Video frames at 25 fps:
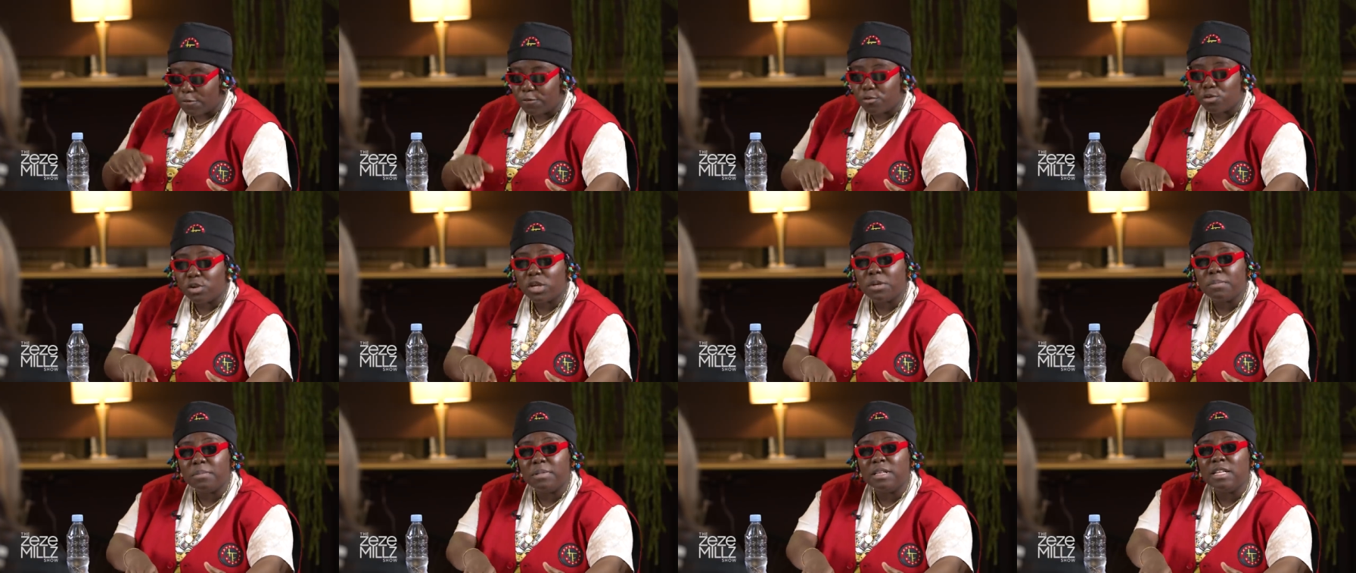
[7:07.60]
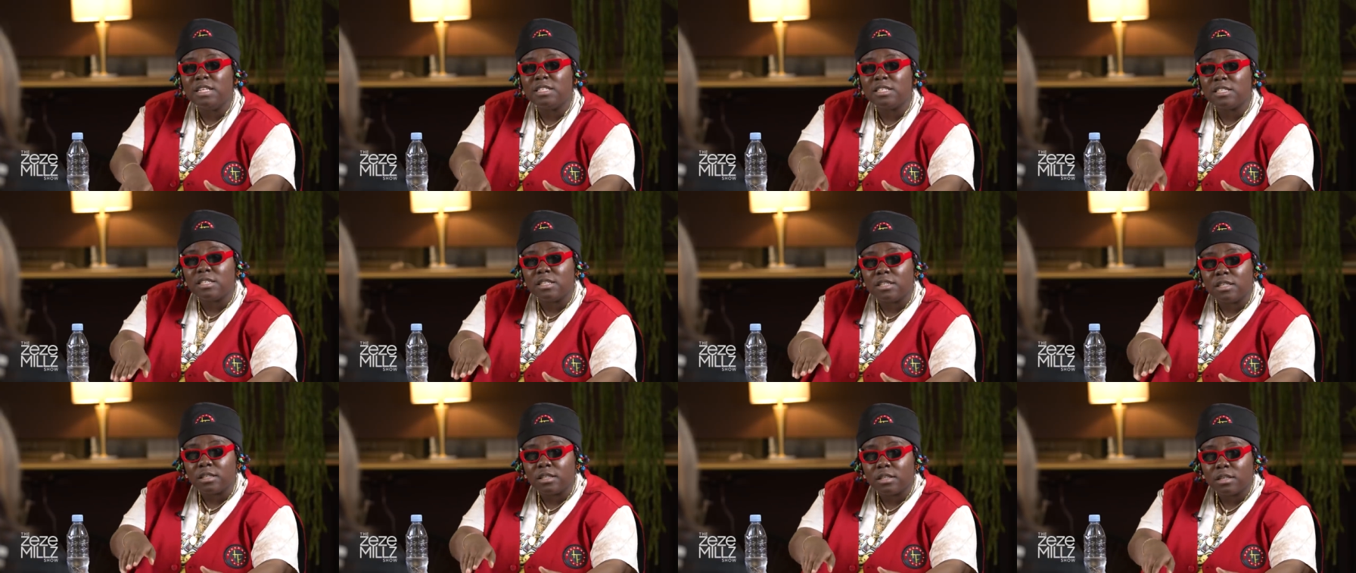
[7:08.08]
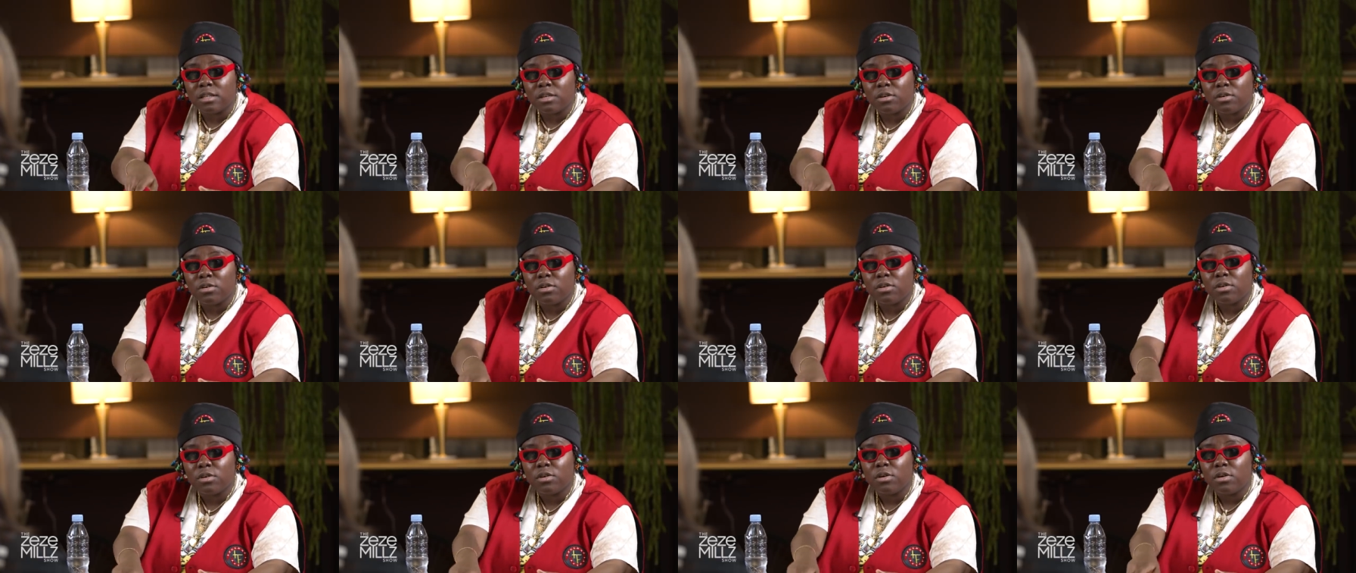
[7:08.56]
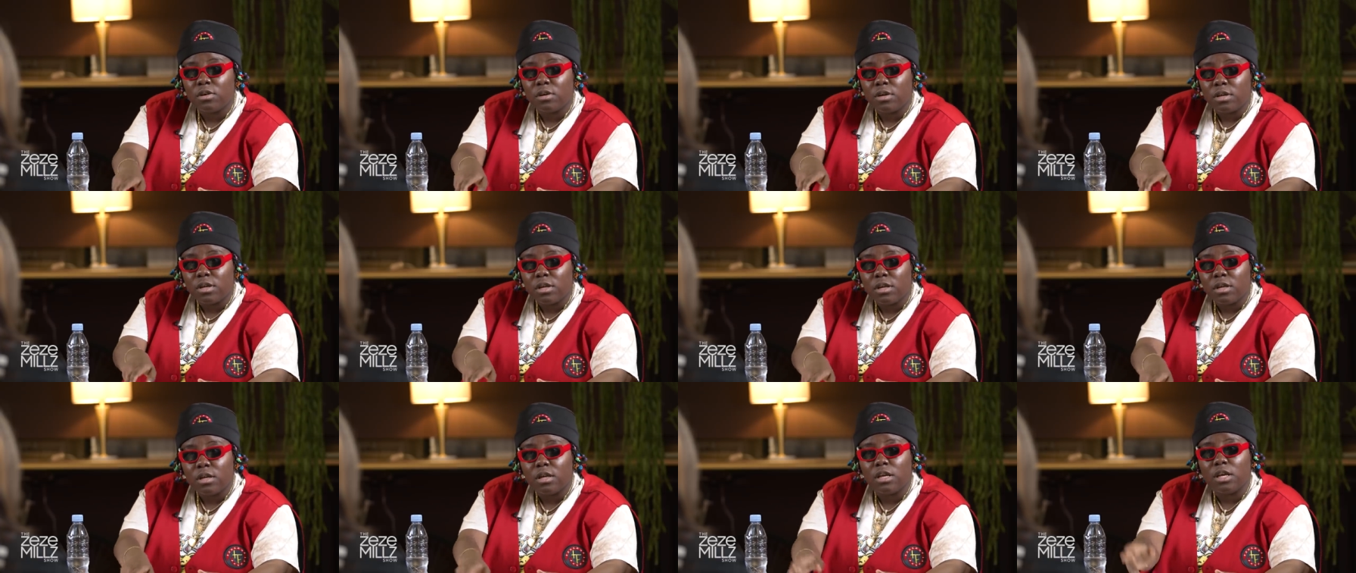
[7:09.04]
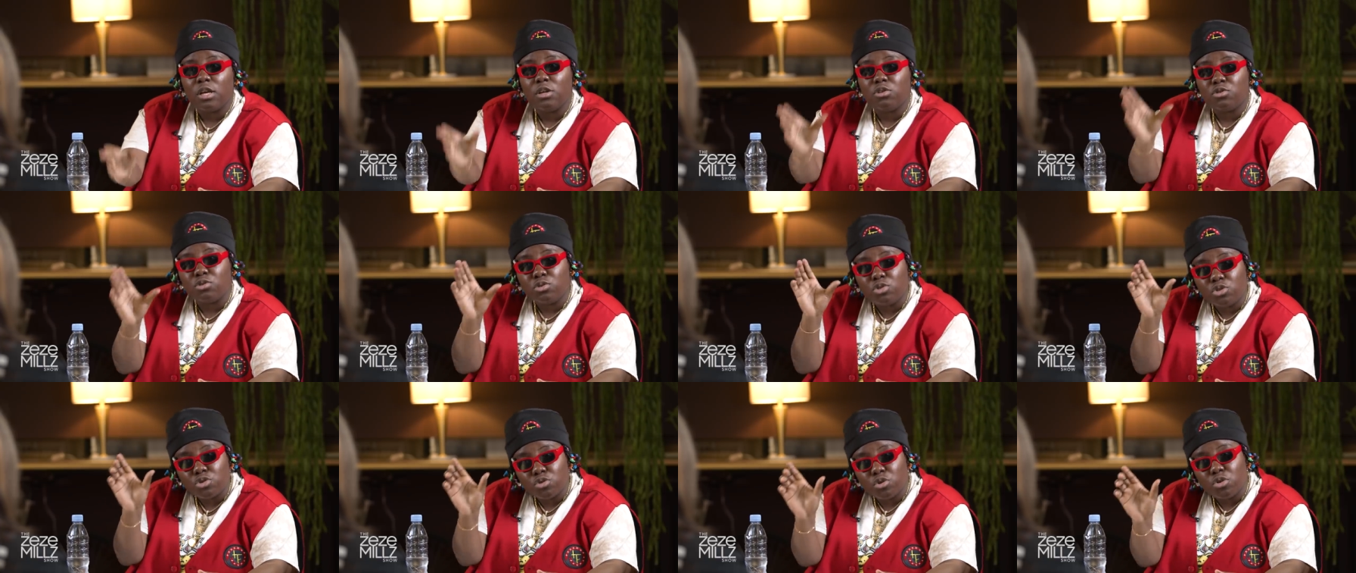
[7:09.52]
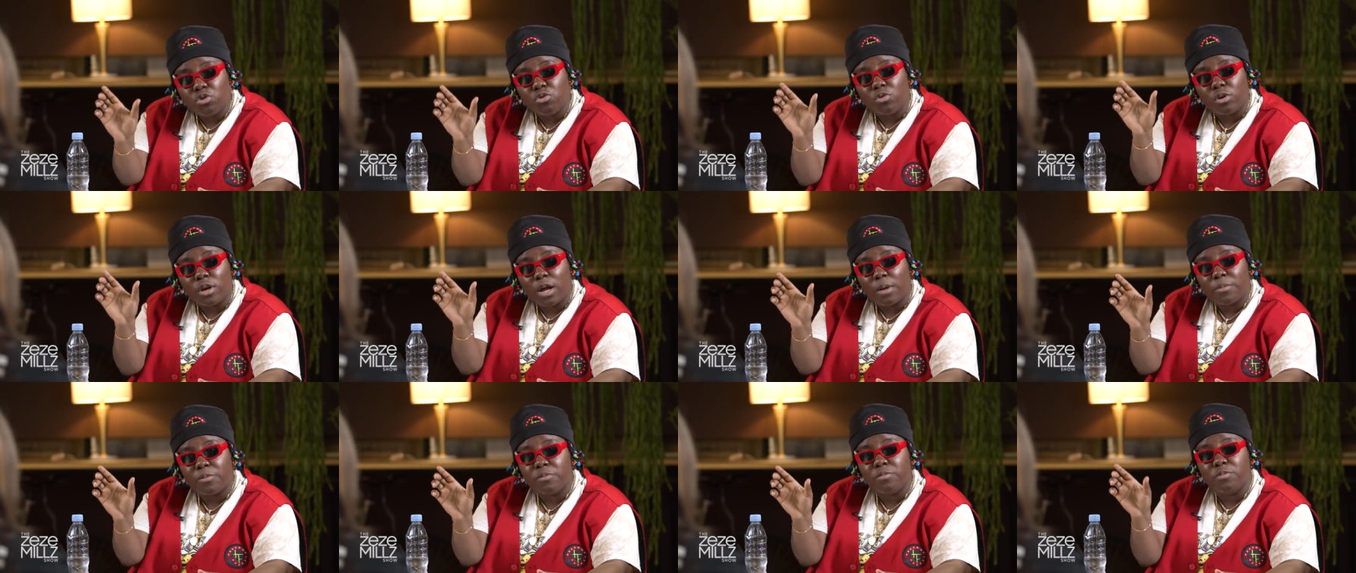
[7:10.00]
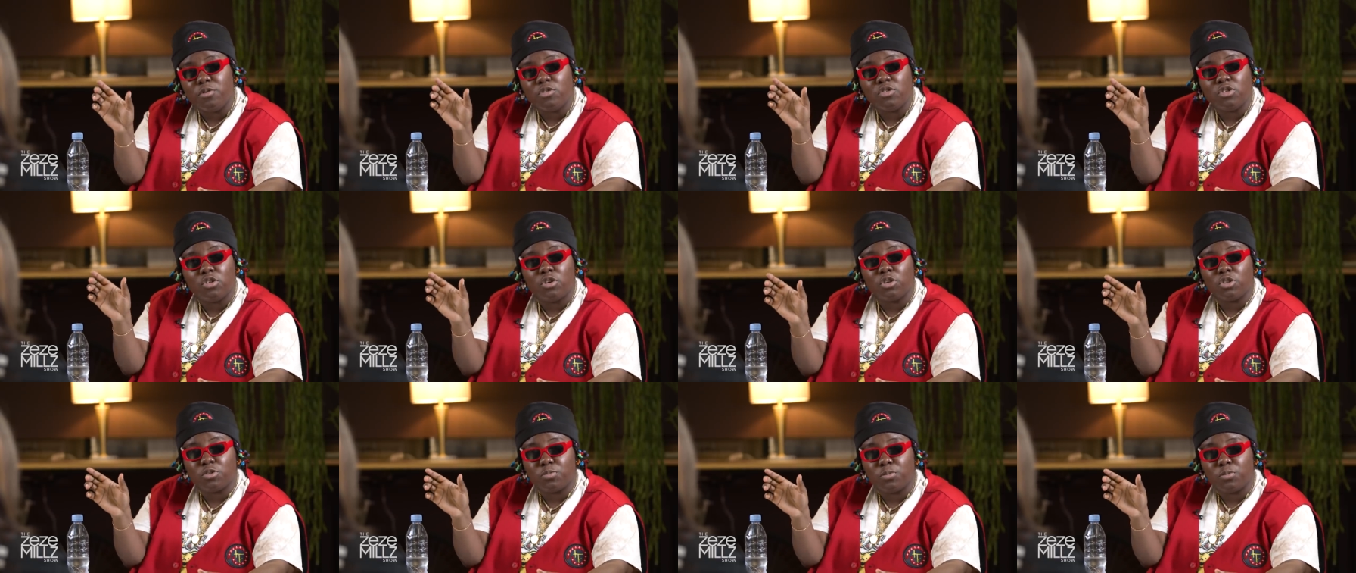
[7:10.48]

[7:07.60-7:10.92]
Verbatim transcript: if you keep listening, it will show you on Apple Music or